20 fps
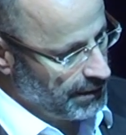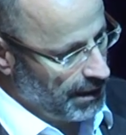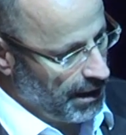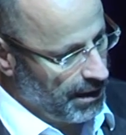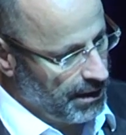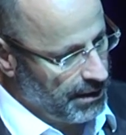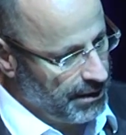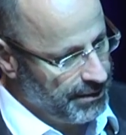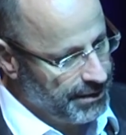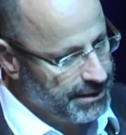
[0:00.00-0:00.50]

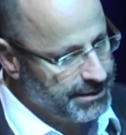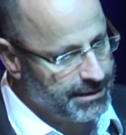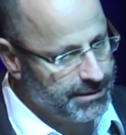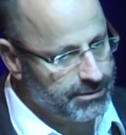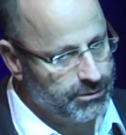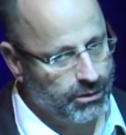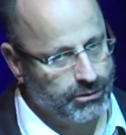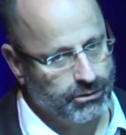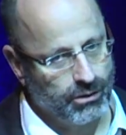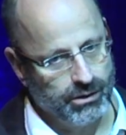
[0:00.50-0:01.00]
And
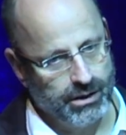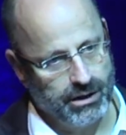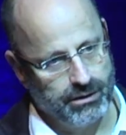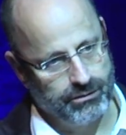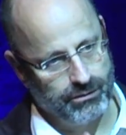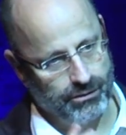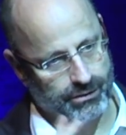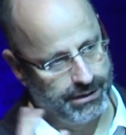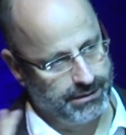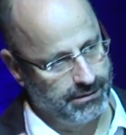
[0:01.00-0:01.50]
this is not
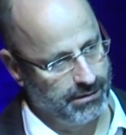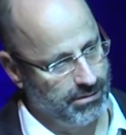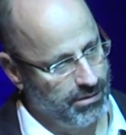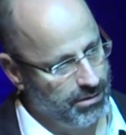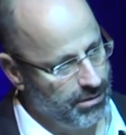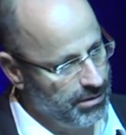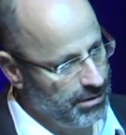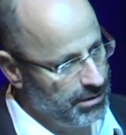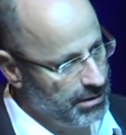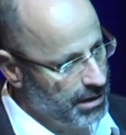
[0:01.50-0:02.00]
only
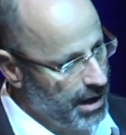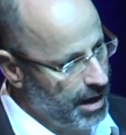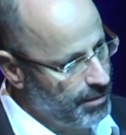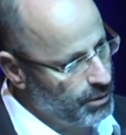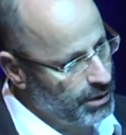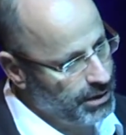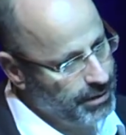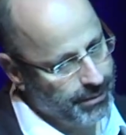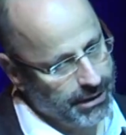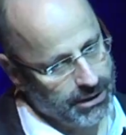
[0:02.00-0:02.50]
theoretical.
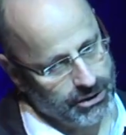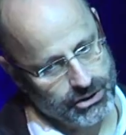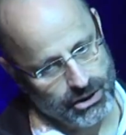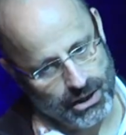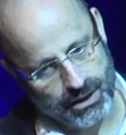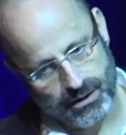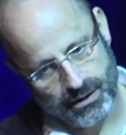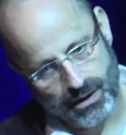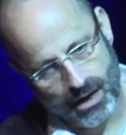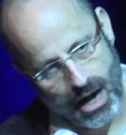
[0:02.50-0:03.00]
I'm going to
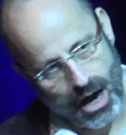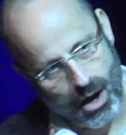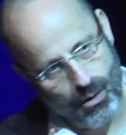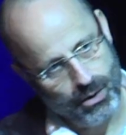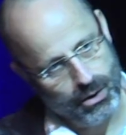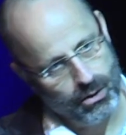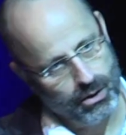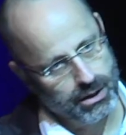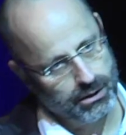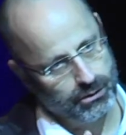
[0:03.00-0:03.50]
mention
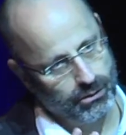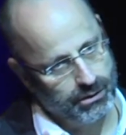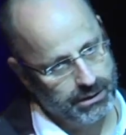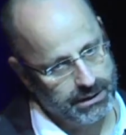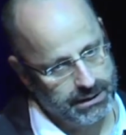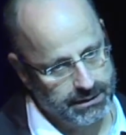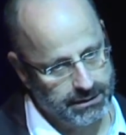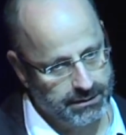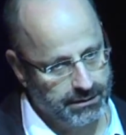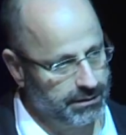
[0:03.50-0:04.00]
how we're going to
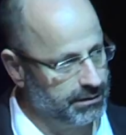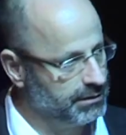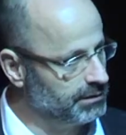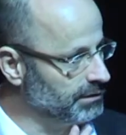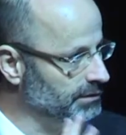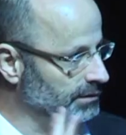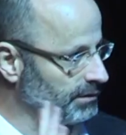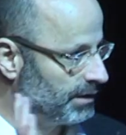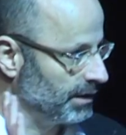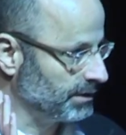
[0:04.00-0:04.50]
do this